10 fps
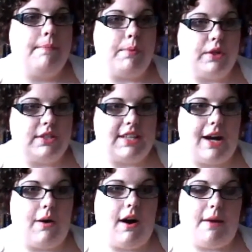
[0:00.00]
books
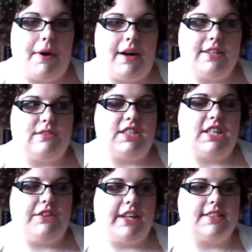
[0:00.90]
now are parts of
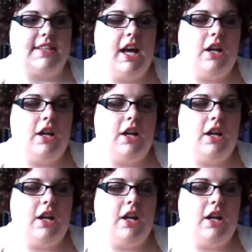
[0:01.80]
series.